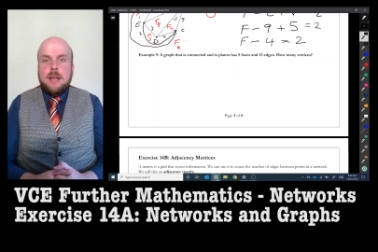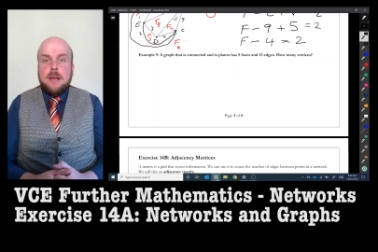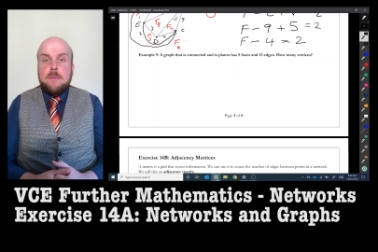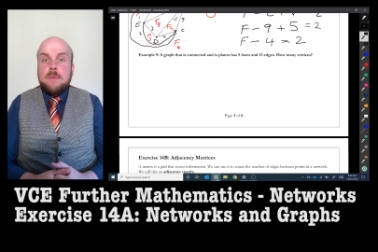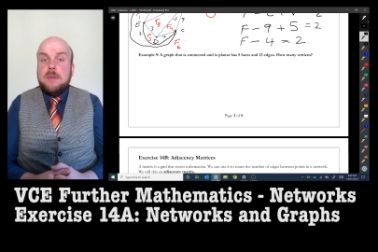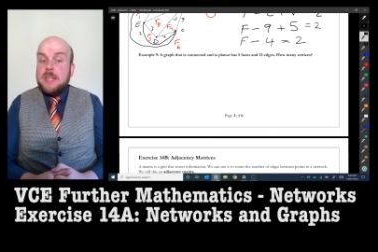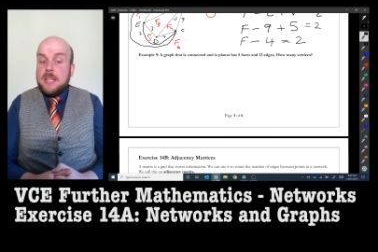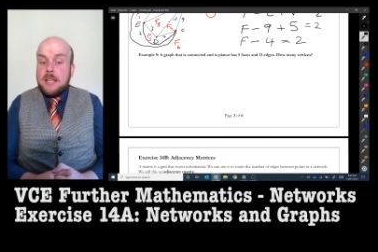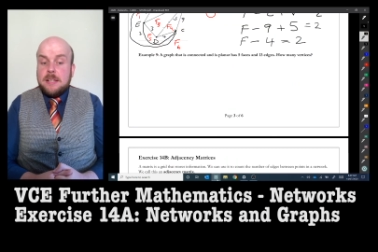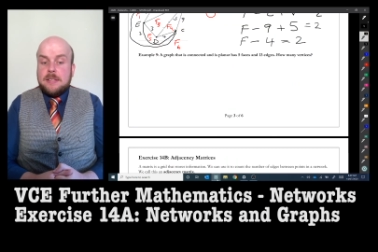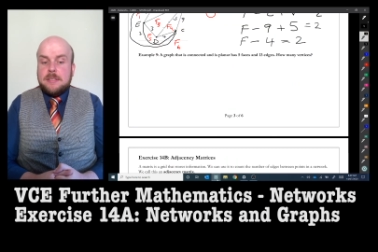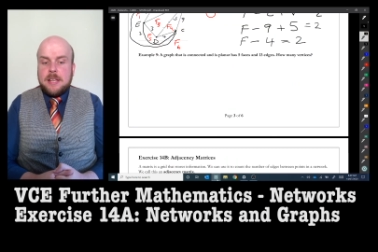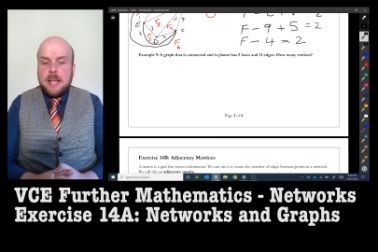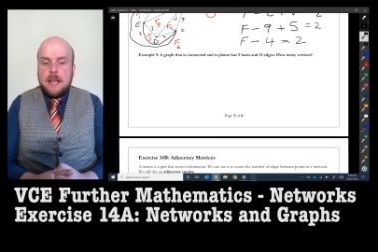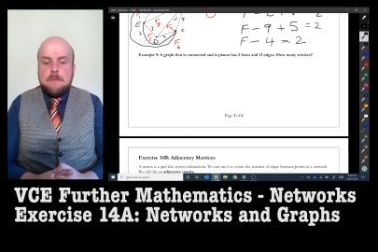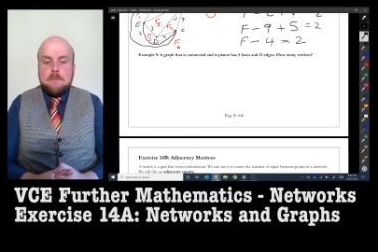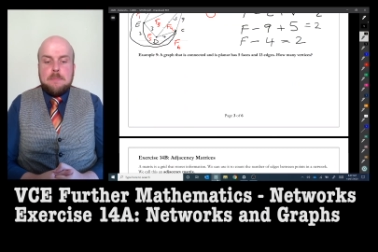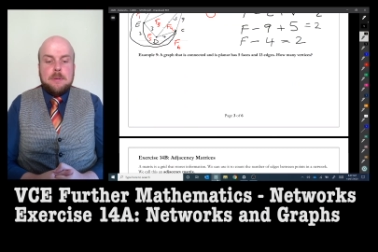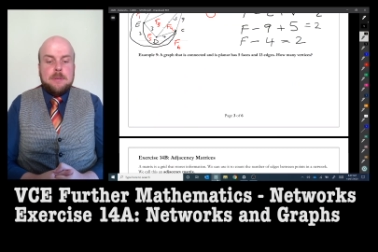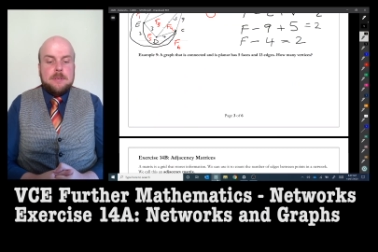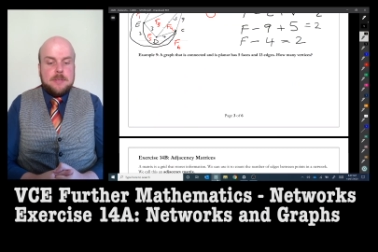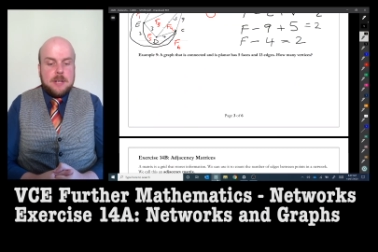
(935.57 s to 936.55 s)
With
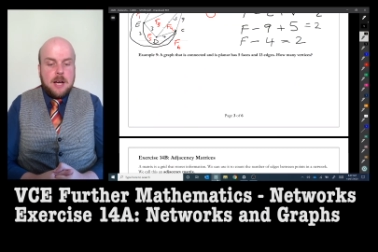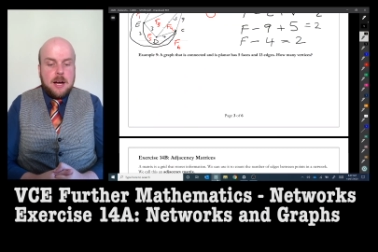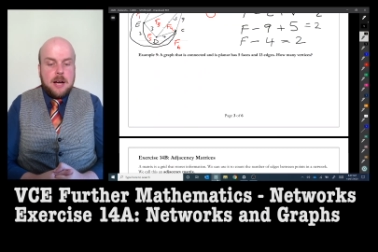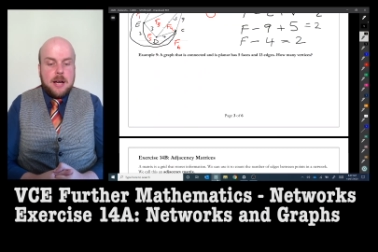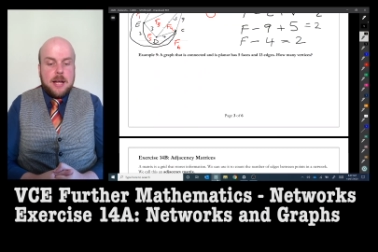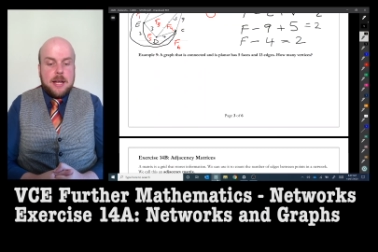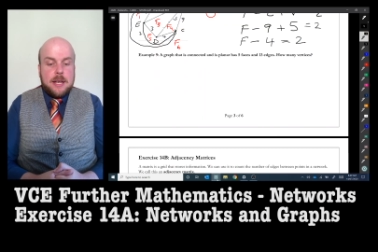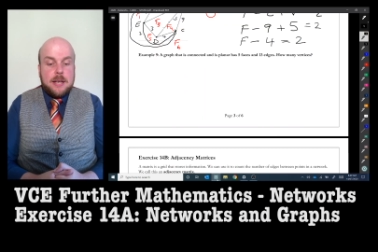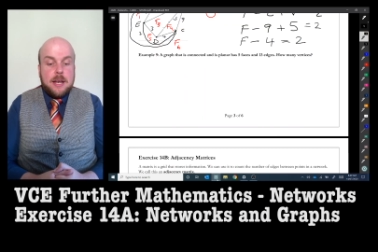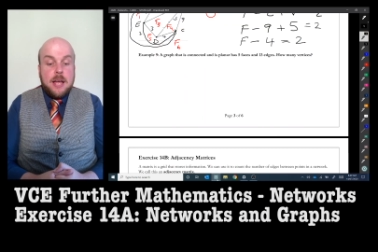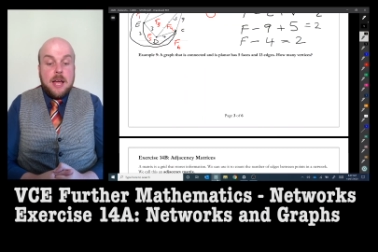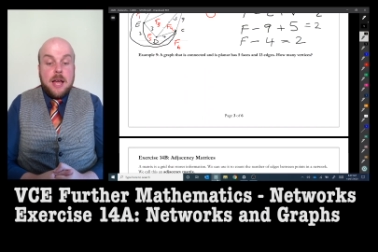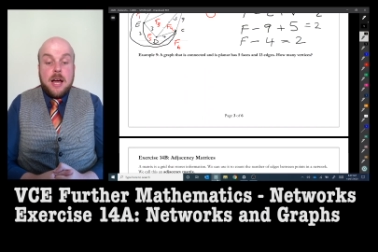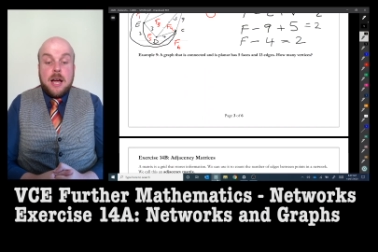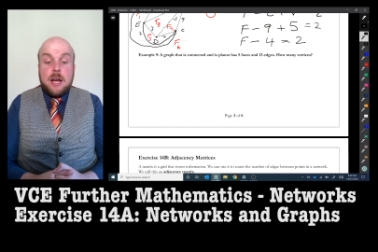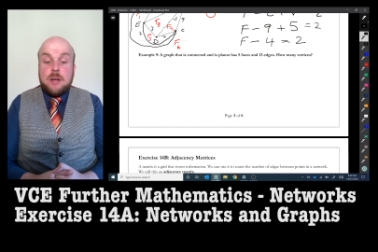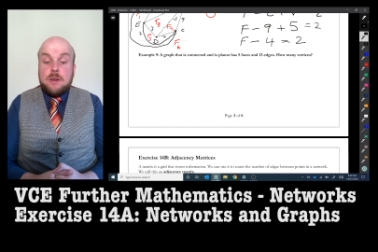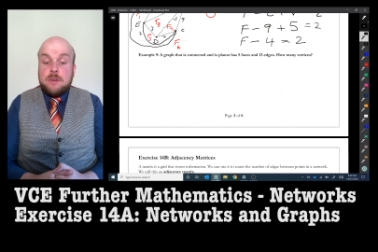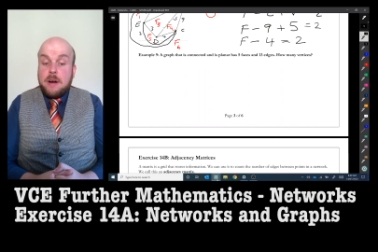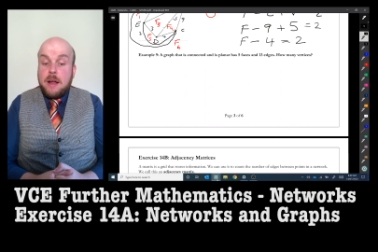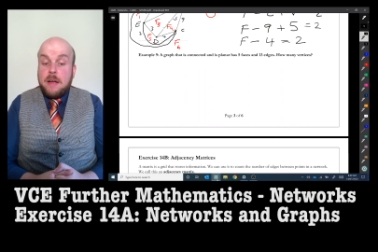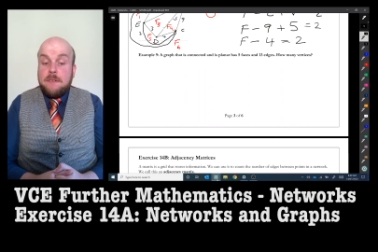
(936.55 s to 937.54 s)
example nine, a
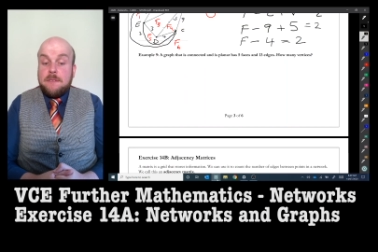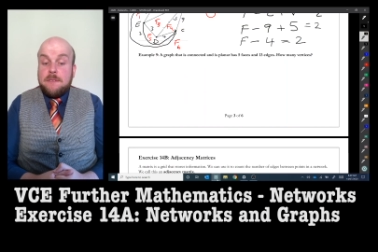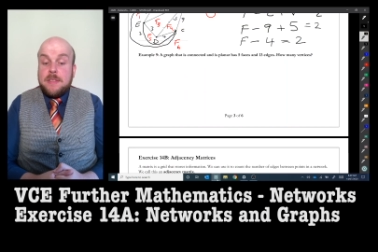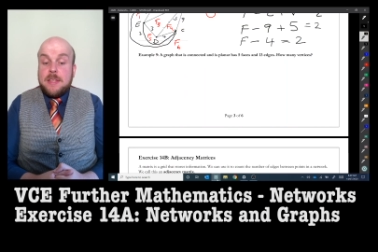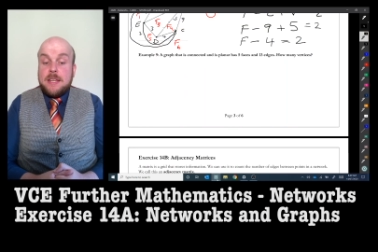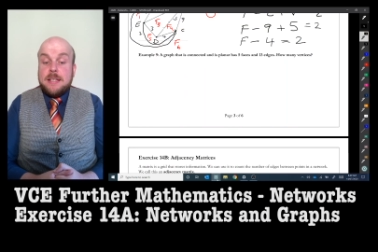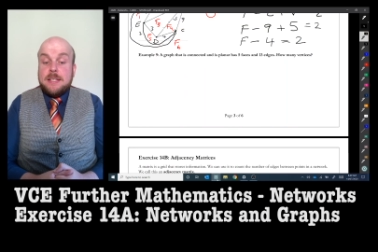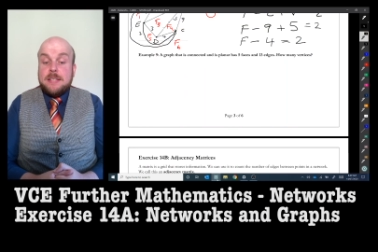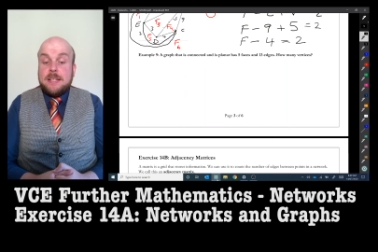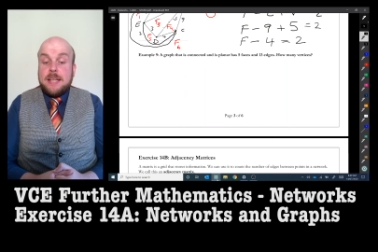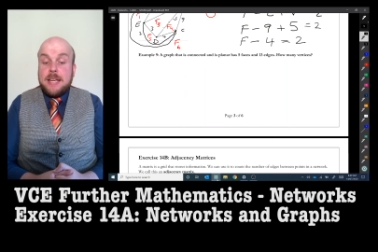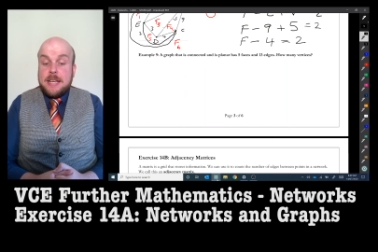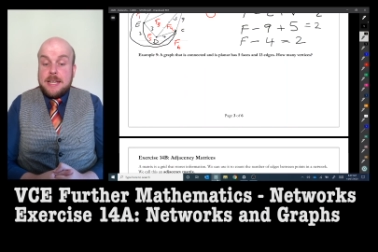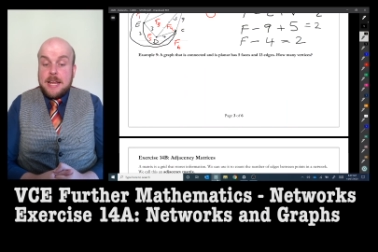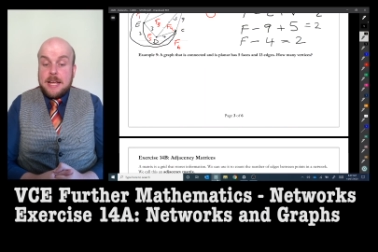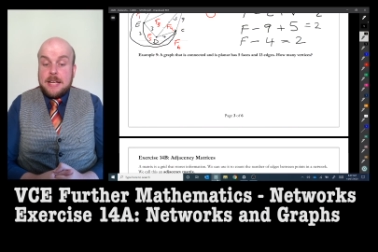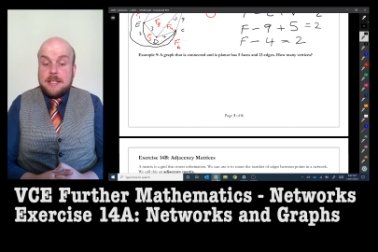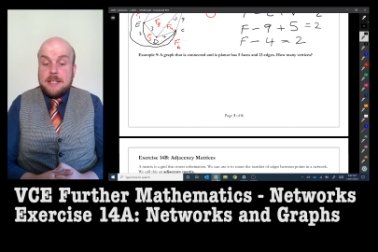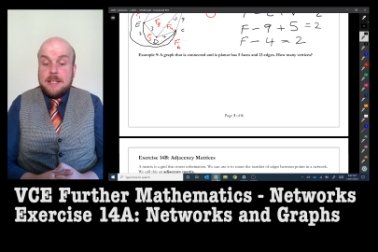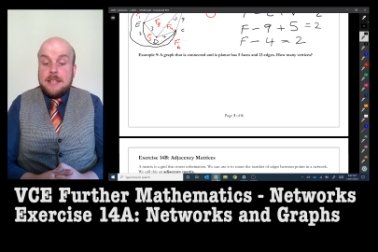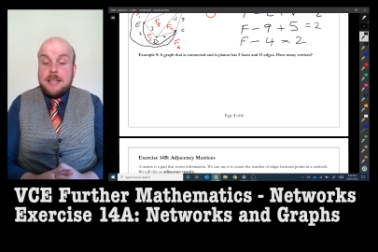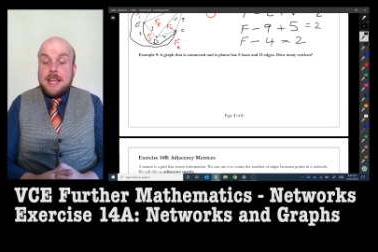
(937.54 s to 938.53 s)
graph that is
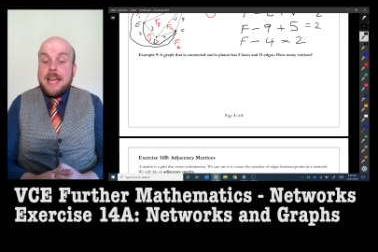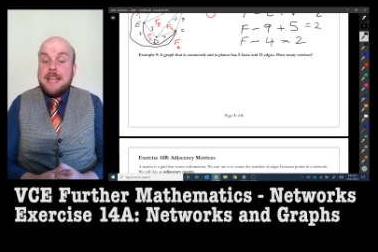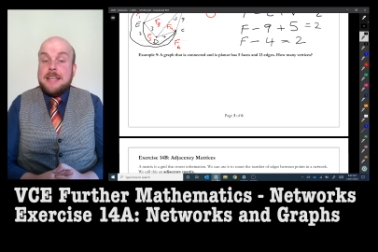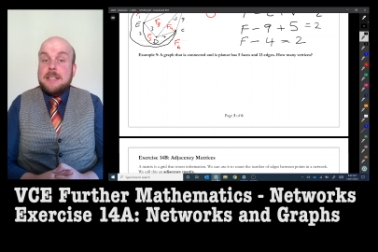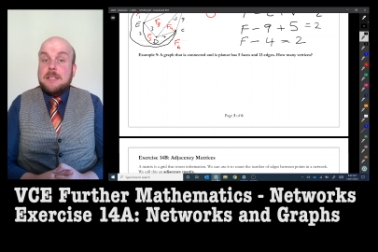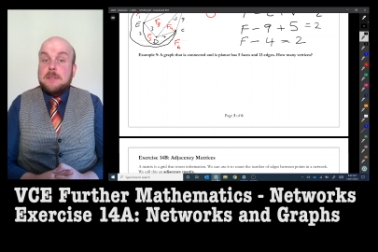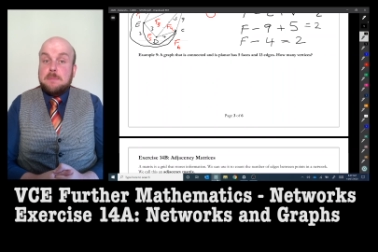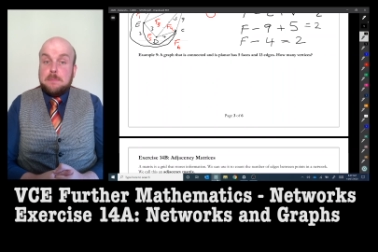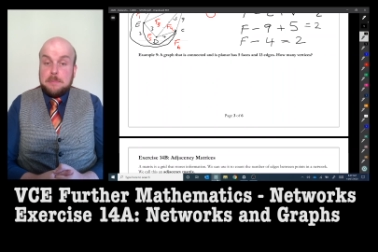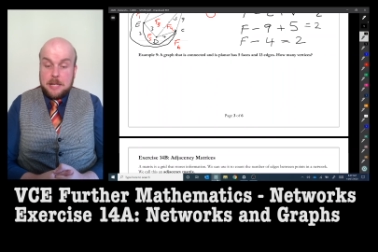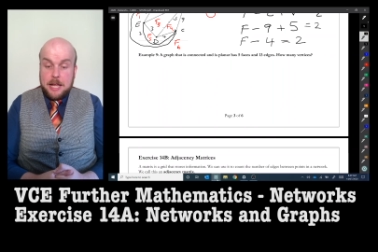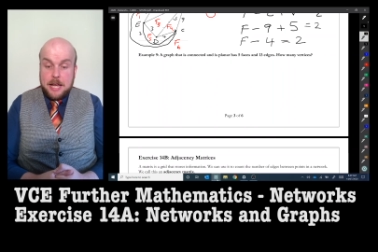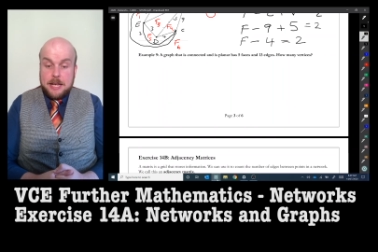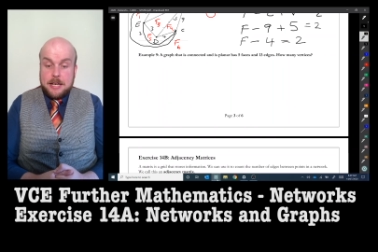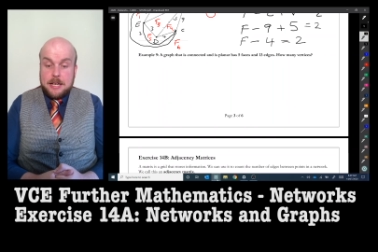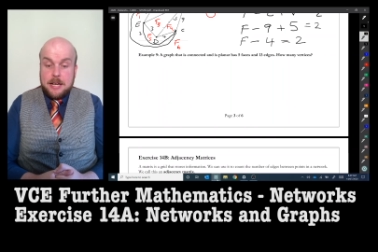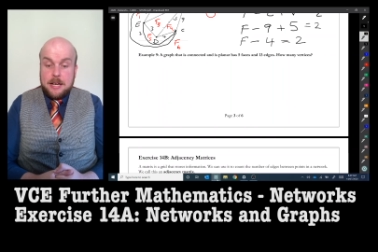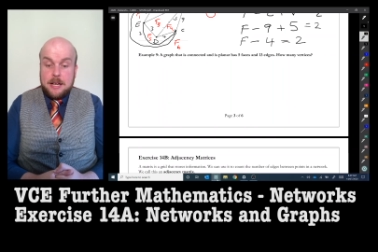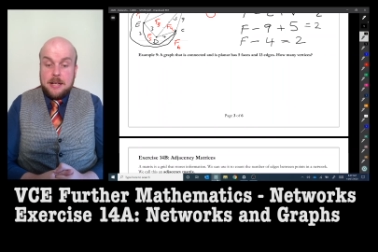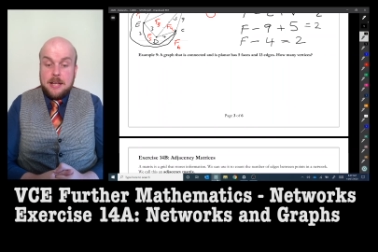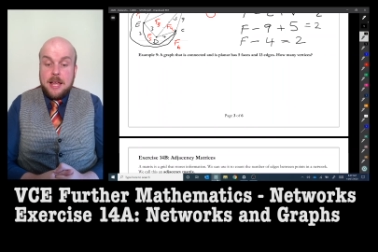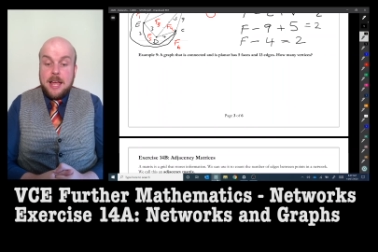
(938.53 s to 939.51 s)
connected at its
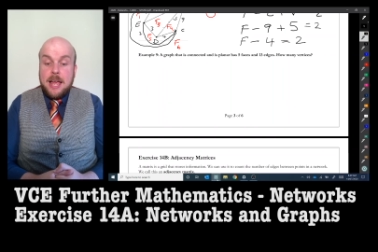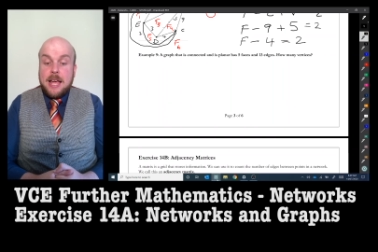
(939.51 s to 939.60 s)
planar